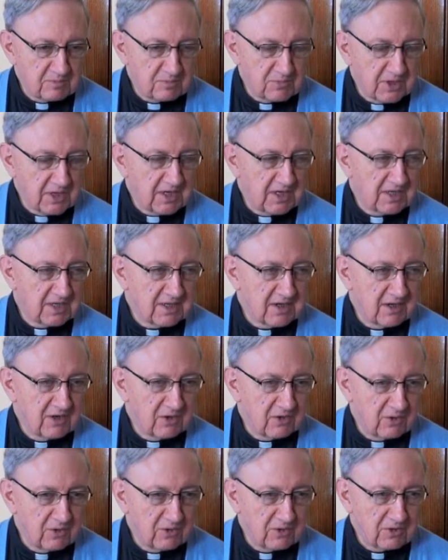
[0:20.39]
bringing a
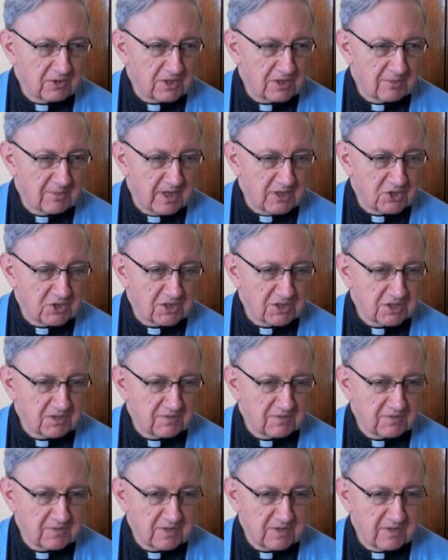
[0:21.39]
whole dimension
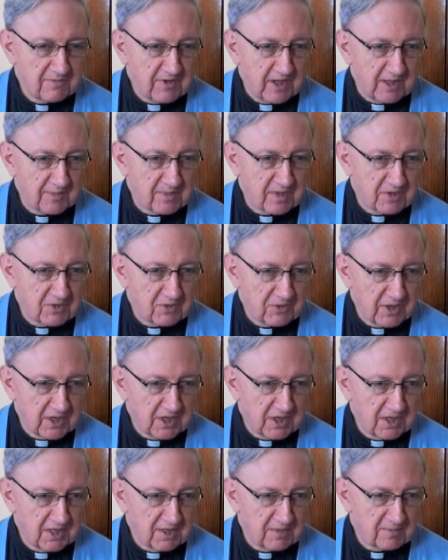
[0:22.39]
of developing
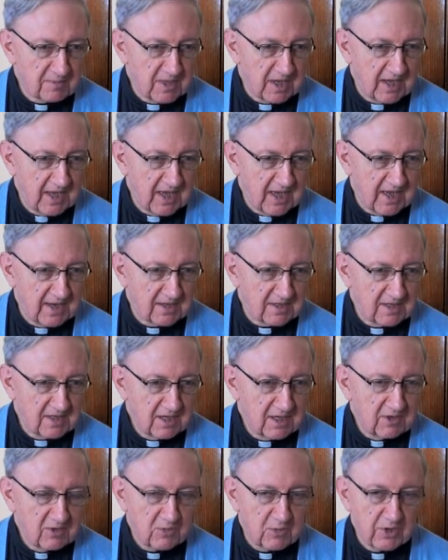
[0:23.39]
curriculum and
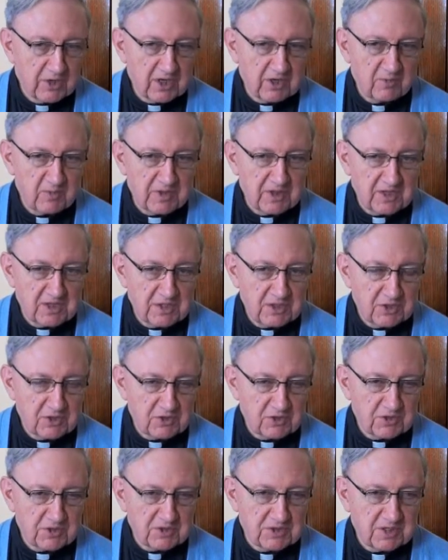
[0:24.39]
working with the
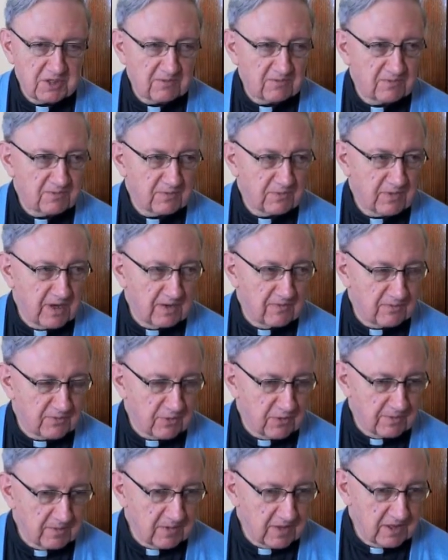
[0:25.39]
teachers and
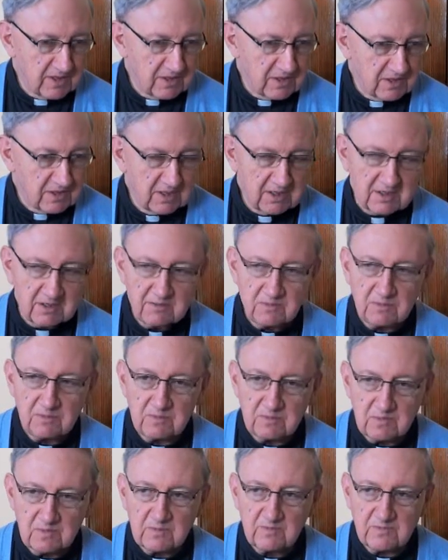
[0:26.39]
in
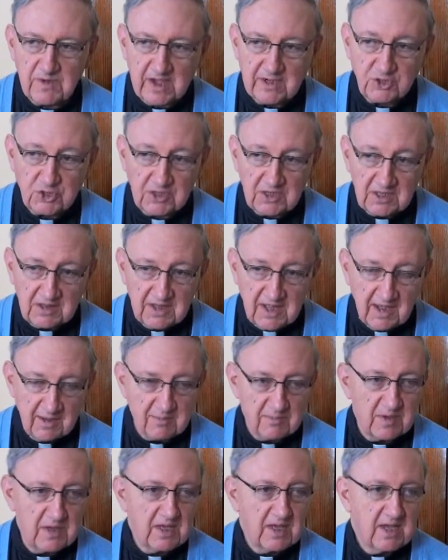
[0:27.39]
fashioning
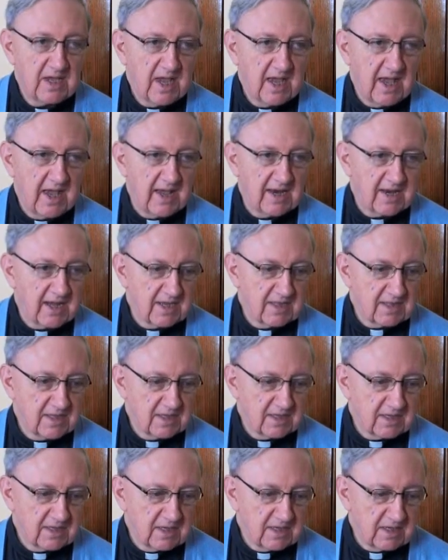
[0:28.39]
them. And I
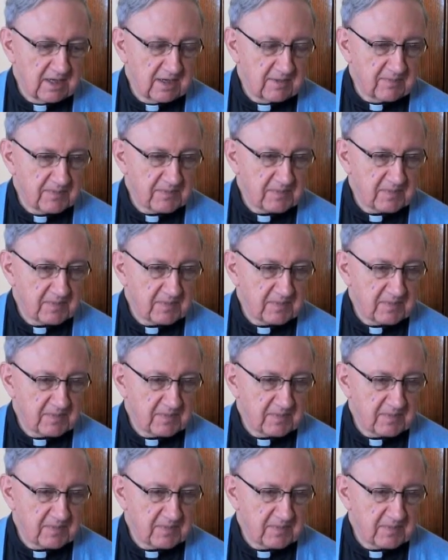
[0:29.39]
think the